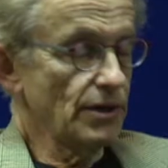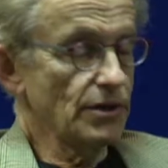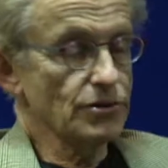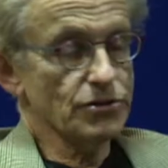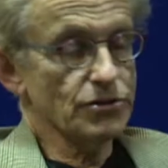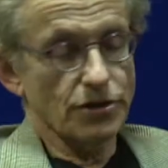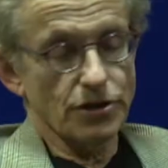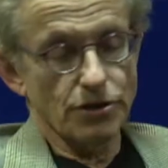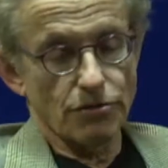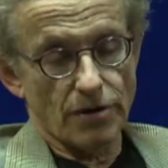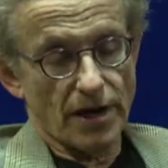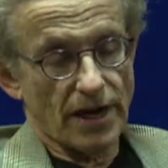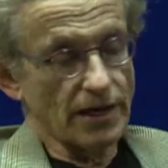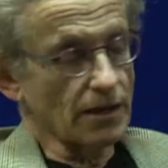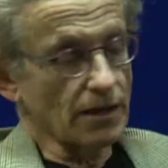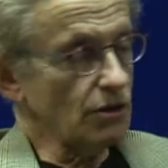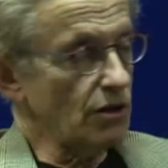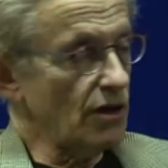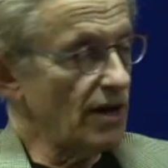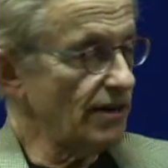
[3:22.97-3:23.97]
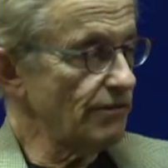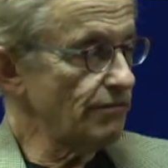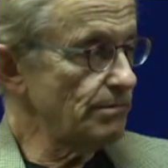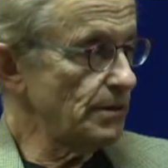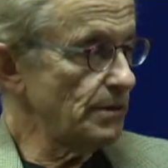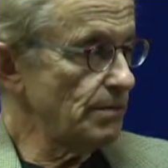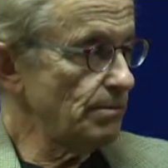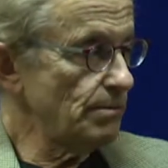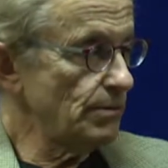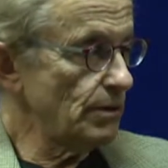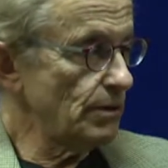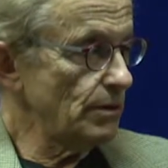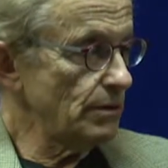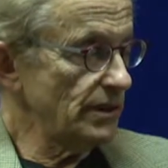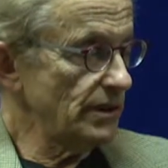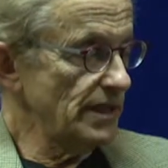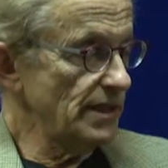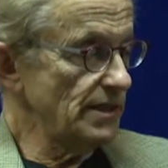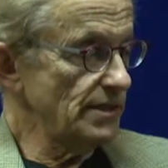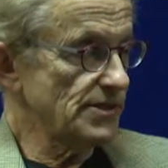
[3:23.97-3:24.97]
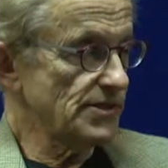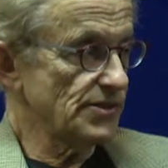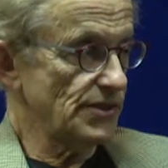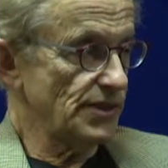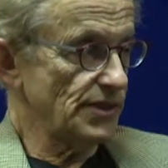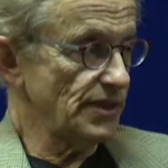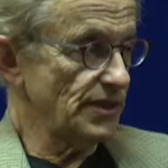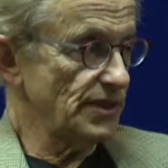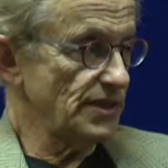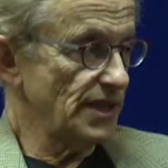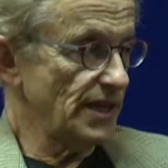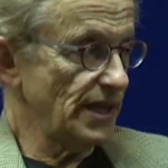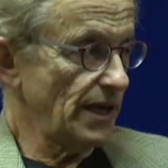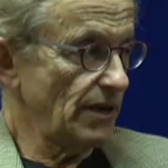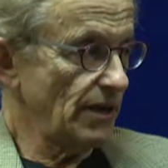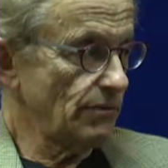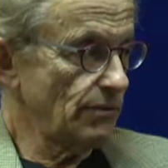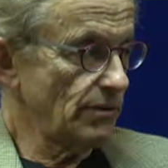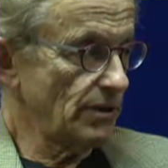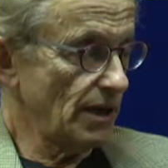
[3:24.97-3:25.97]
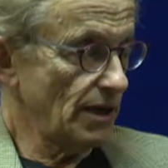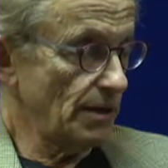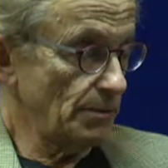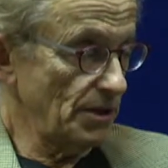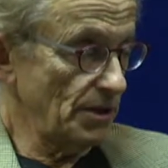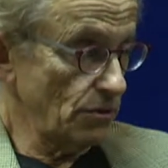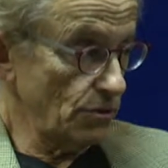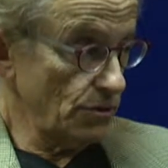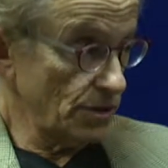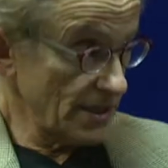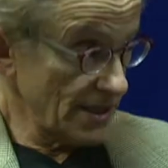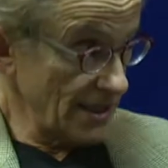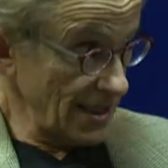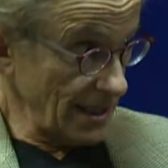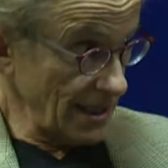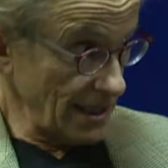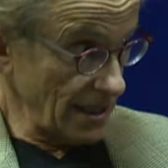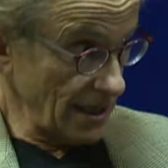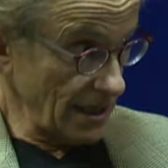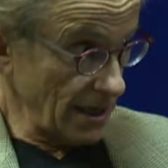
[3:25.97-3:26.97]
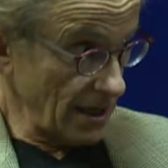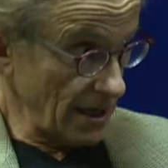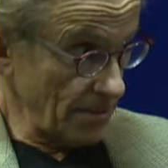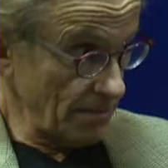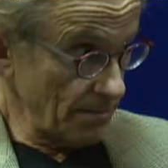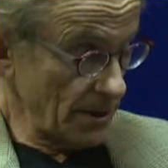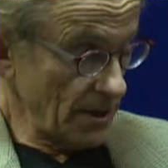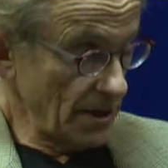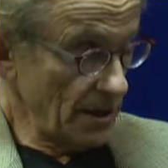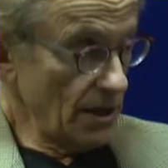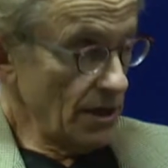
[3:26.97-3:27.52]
So you're right, a lot of people eat sitting down, or standing up.